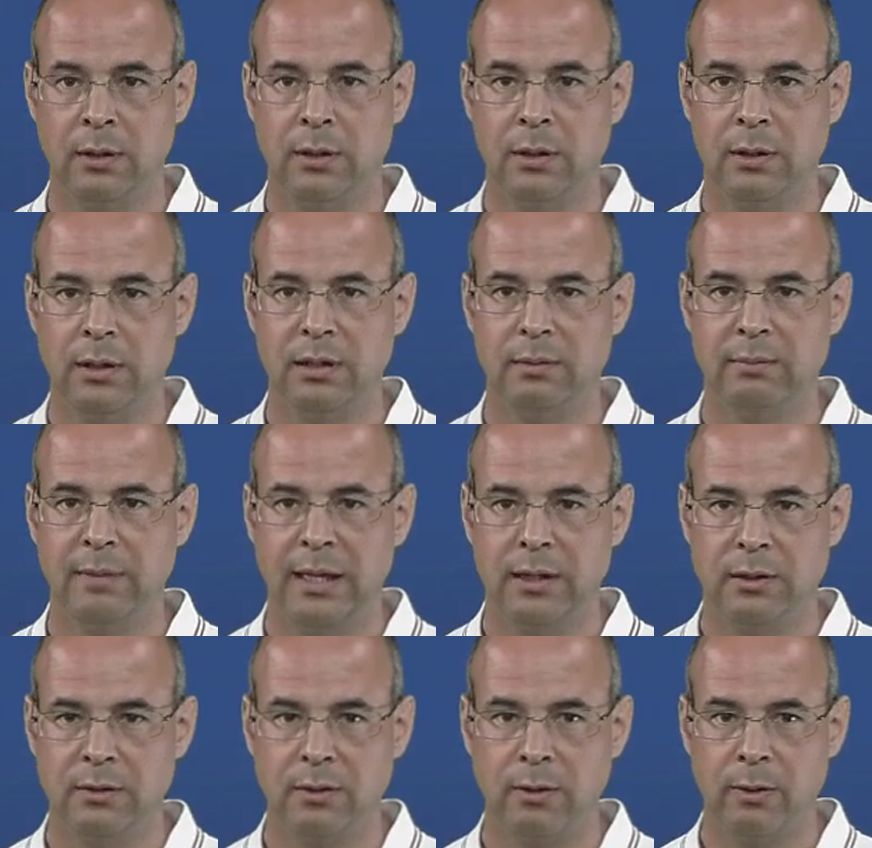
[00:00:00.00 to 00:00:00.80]
In
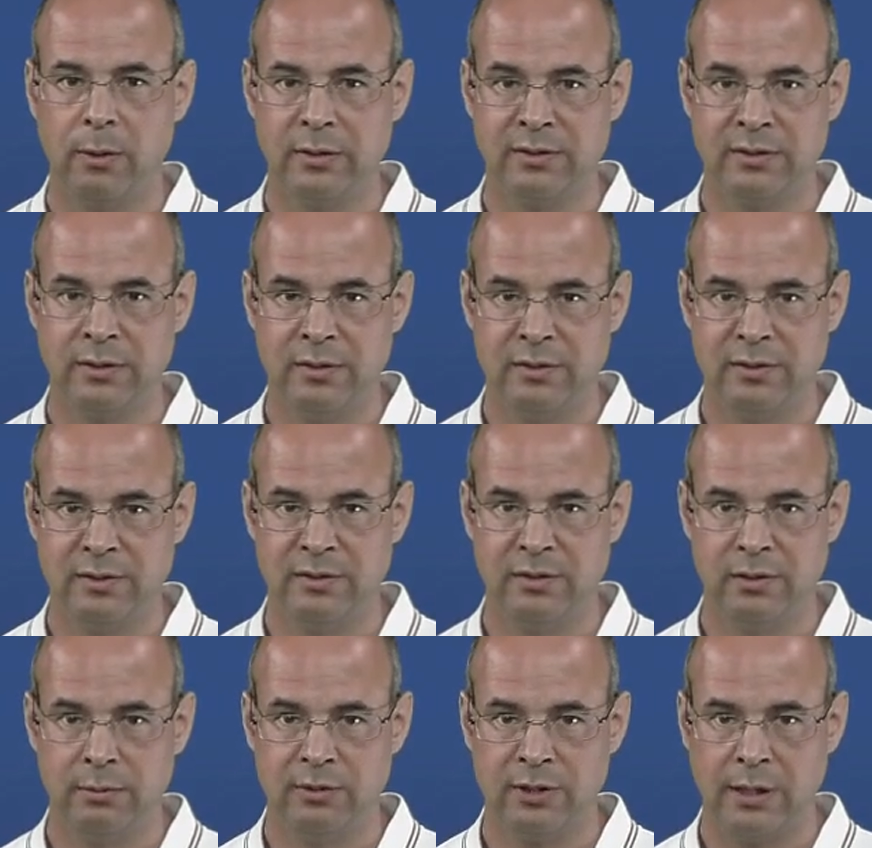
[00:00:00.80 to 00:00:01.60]
main clauses, the
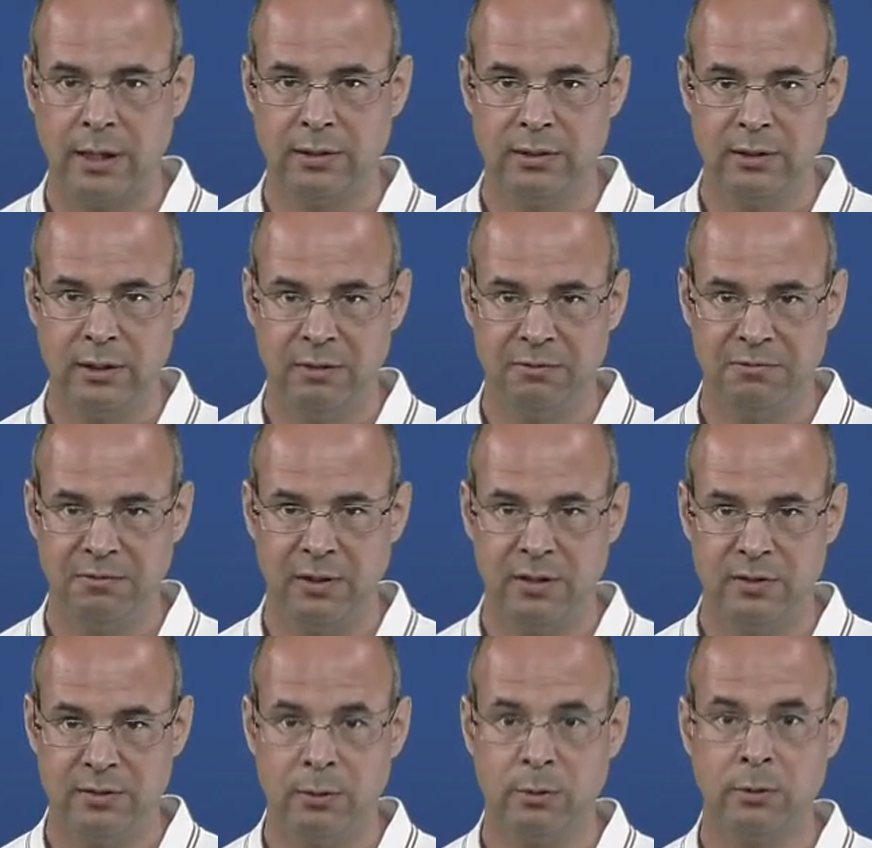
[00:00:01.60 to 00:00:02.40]
subjunctive
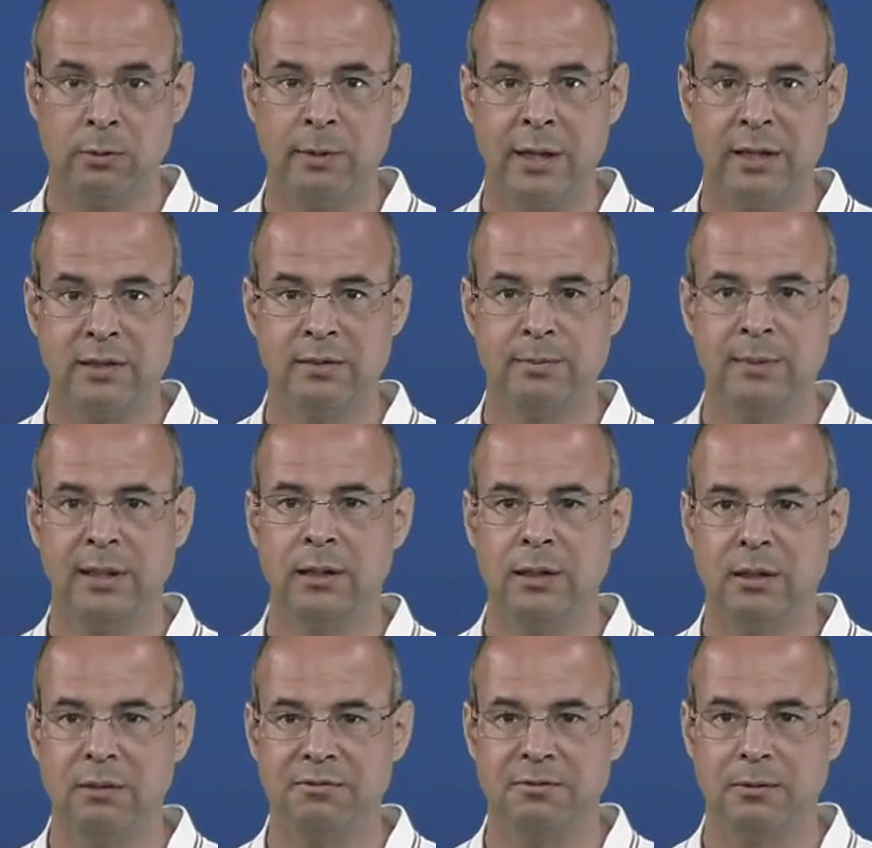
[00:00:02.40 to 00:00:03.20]
is always
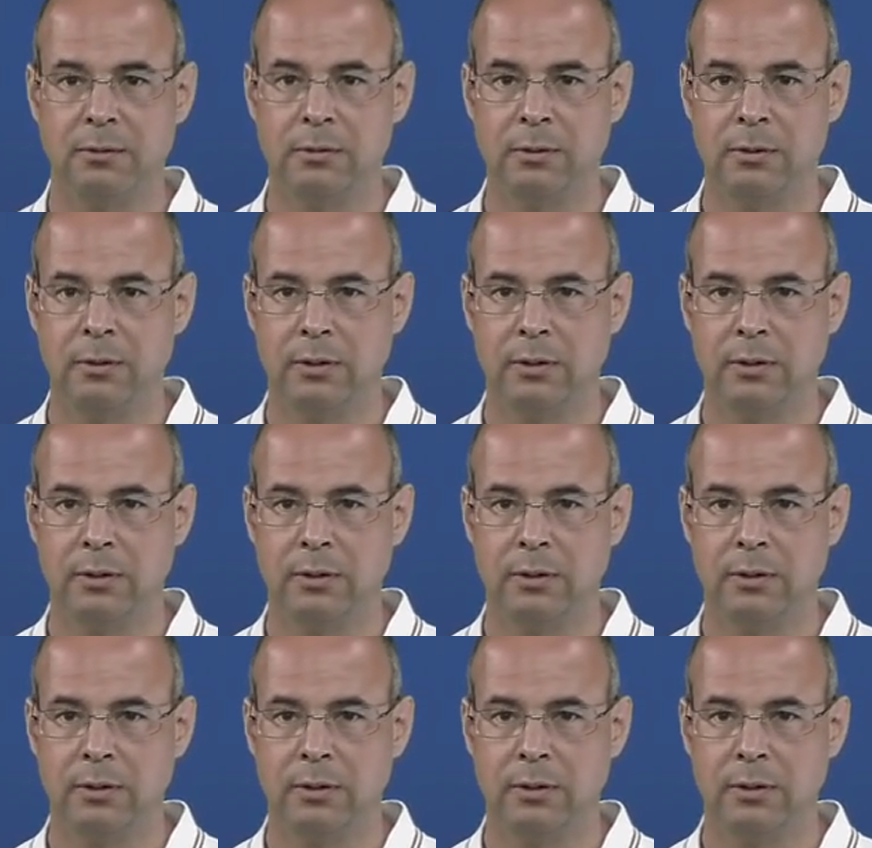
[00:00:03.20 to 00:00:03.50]
meaningful.